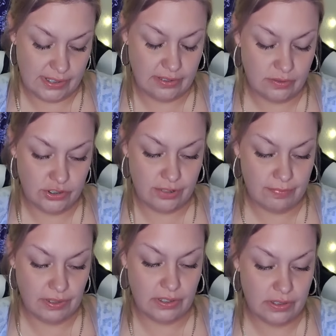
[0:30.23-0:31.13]
Single
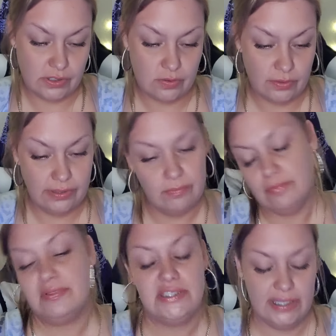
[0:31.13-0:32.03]
jumping cards only
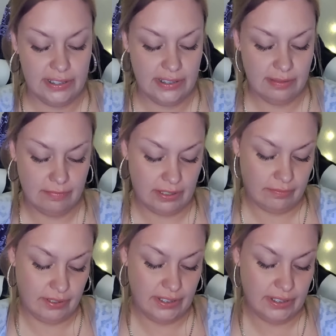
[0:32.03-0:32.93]
will be taken in my
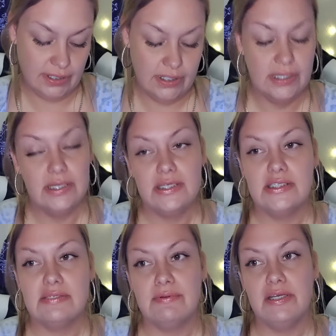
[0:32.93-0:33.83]
reading.
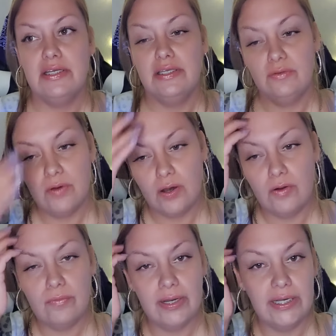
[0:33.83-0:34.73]
Spirit, you
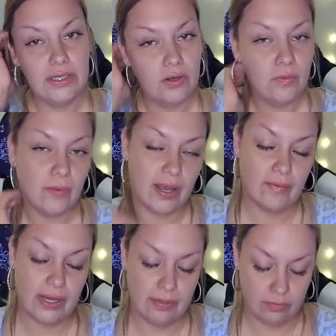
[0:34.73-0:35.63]
already know
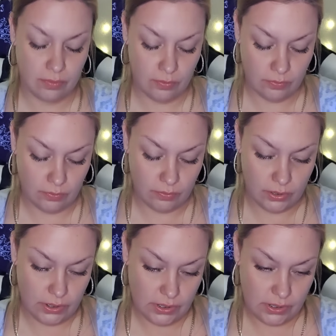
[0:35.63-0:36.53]
how I roll.
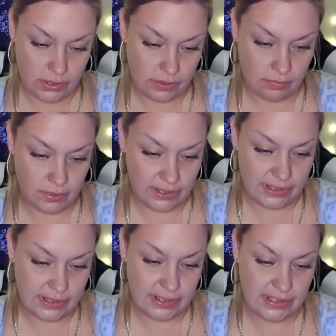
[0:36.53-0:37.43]
So what
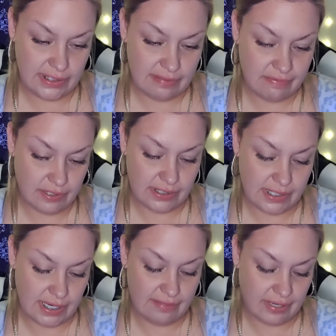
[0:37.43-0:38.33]
is the key for the
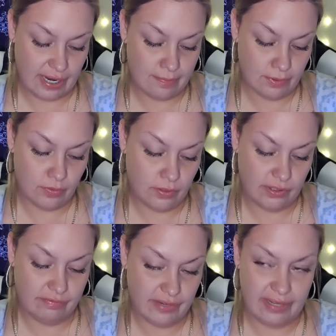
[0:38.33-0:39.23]
sign of
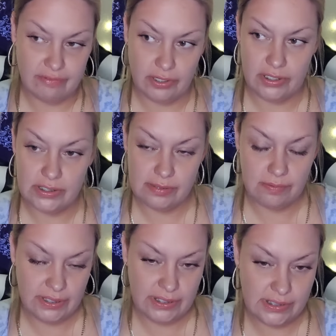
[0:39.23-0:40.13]
Capricorn? Five cards,
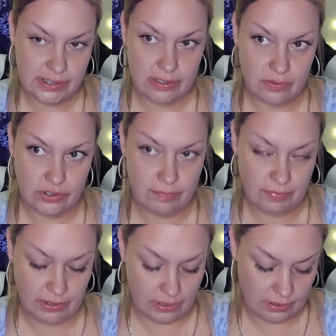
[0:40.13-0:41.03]
please. Single
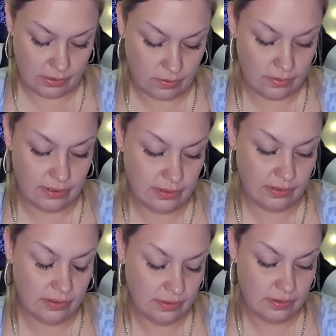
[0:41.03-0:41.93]
jumping cards
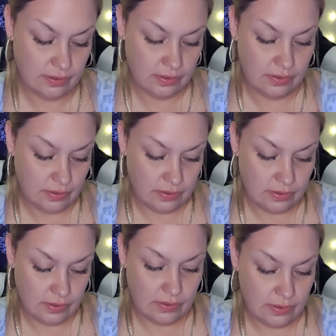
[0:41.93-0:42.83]
only.
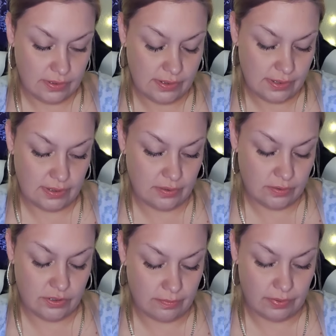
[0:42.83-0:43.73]

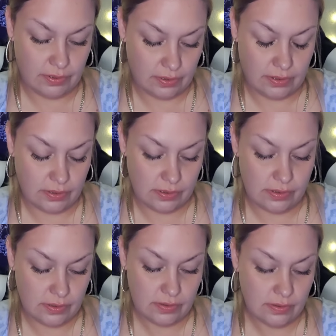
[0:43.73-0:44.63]
Single jumping
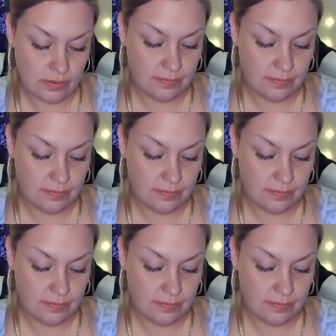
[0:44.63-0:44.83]
cards.